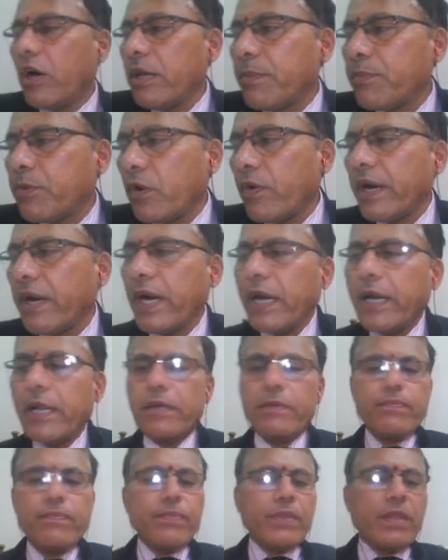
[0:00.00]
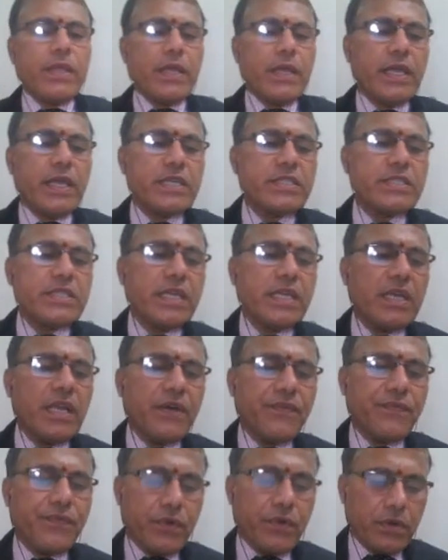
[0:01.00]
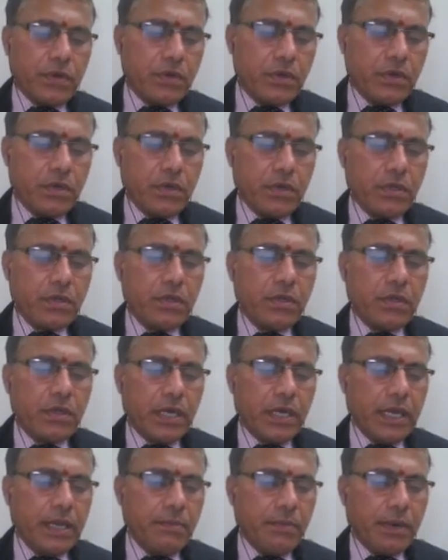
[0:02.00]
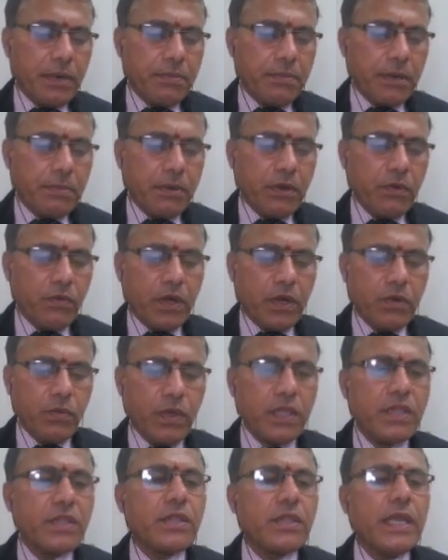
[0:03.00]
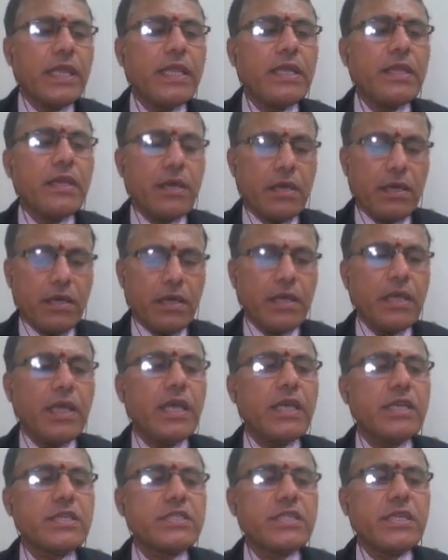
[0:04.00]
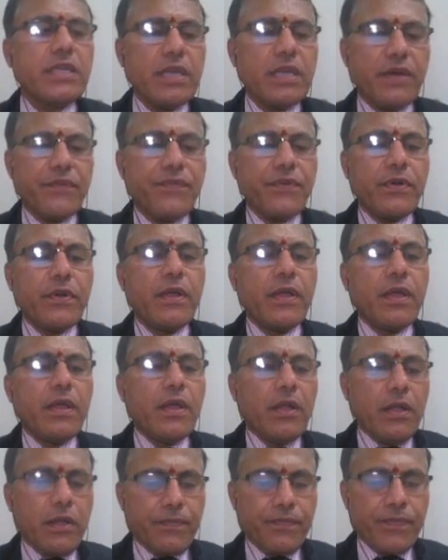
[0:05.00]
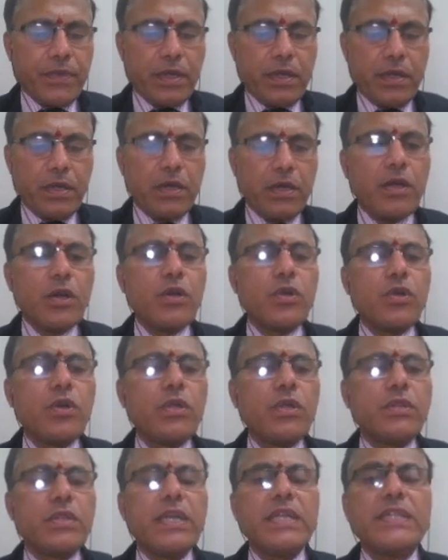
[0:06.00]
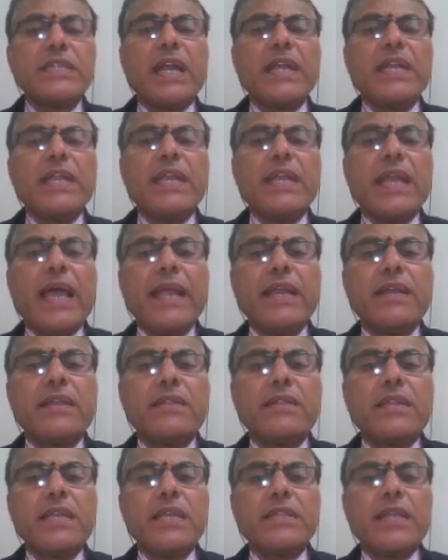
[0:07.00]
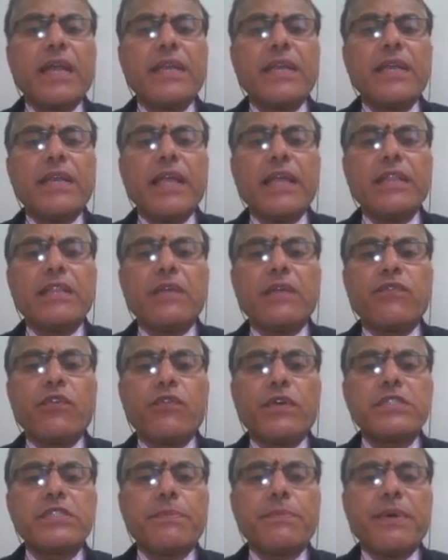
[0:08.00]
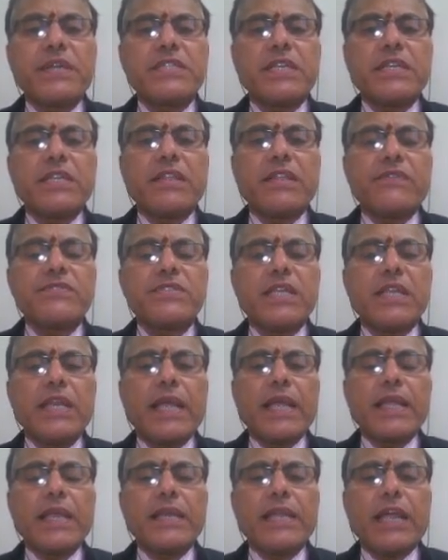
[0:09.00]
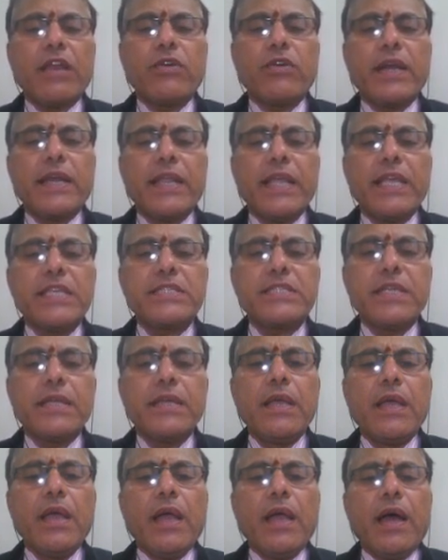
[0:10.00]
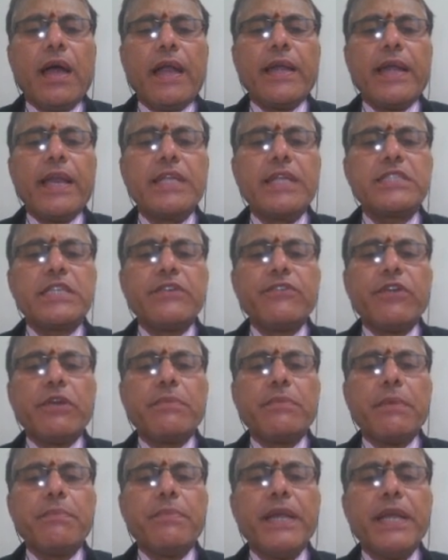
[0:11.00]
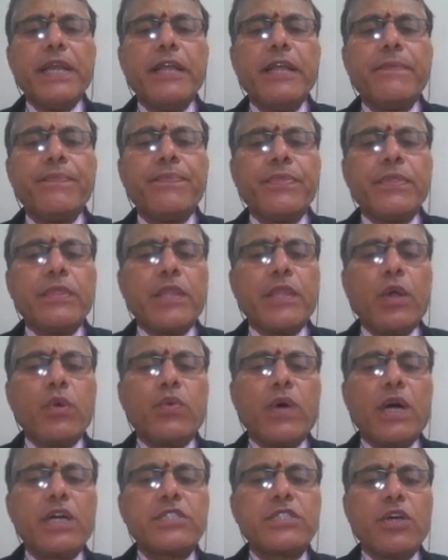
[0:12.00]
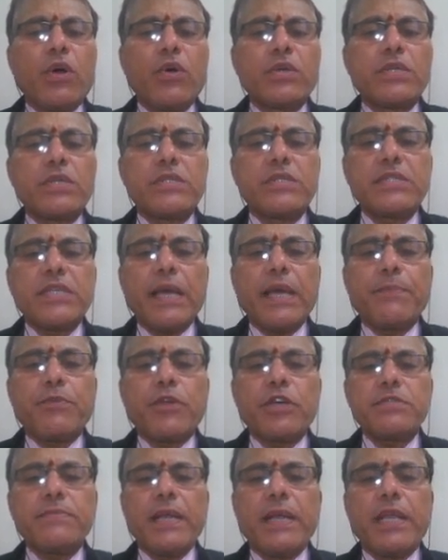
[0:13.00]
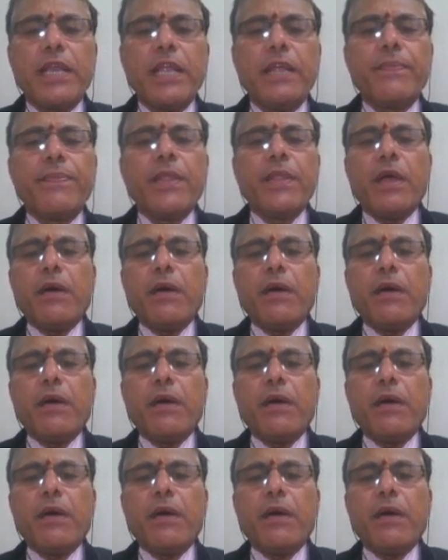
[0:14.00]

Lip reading: provided a steel of 3 multiplied by 113, a steel of 339. Therefore what is the percentage of steel? I can calculate AST 100 AST divided by BD. Now it works out, say approximately